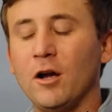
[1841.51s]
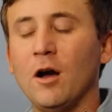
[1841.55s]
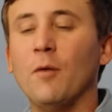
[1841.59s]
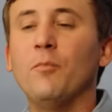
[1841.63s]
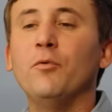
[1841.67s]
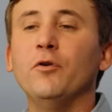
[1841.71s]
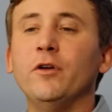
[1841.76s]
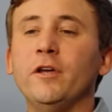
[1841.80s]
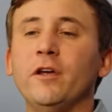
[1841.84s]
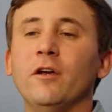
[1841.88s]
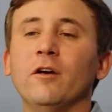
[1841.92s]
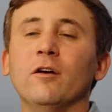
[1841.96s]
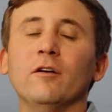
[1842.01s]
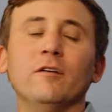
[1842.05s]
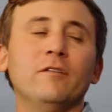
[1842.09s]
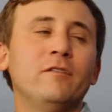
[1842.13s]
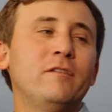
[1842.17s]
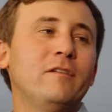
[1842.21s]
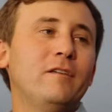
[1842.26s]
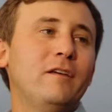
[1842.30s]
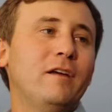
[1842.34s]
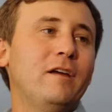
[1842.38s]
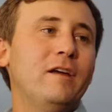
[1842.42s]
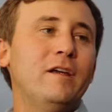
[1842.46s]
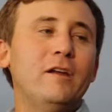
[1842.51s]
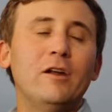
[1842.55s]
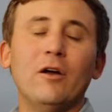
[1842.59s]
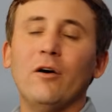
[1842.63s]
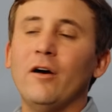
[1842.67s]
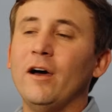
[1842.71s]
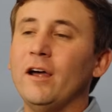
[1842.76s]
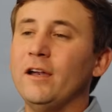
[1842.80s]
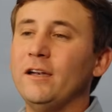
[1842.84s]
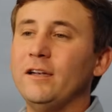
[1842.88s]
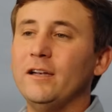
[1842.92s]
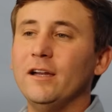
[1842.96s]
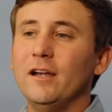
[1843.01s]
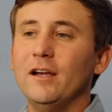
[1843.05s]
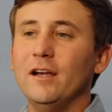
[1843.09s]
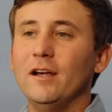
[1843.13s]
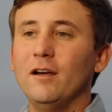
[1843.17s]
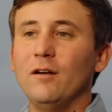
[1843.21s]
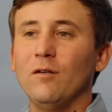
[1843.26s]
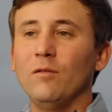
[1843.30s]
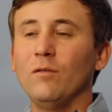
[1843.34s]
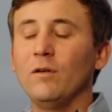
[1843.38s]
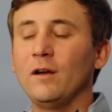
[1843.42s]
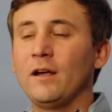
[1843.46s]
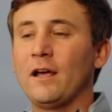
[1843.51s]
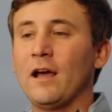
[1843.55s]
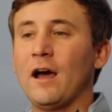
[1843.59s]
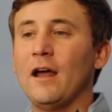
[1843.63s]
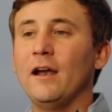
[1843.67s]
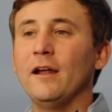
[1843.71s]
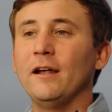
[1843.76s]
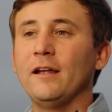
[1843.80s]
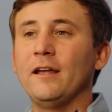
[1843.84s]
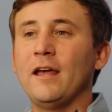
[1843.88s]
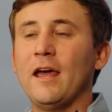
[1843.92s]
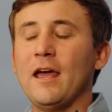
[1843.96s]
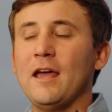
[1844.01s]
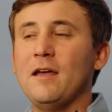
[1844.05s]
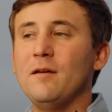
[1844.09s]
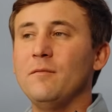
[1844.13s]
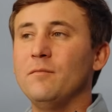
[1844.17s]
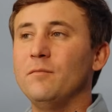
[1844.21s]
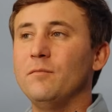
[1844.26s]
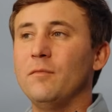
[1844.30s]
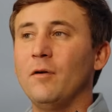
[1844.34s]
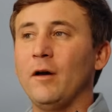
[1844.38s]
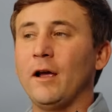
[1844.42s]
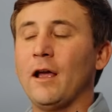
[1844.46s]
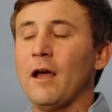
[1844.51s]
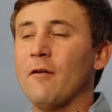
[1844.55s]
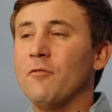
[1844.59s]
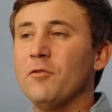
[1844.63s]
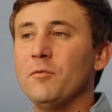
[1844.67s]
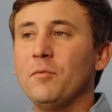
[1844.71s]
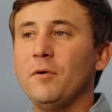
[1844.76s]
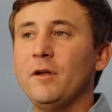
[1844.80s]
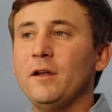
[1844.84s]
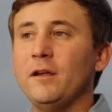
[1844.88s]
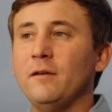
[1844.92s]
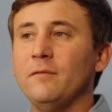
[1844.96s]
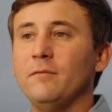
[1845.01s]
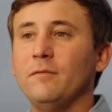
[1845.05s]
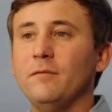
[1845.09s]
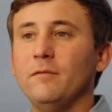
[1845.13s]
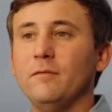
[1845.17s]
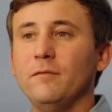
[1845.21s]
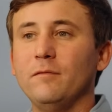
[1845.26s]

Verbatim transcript: couple years. You know, I kind of came like everybody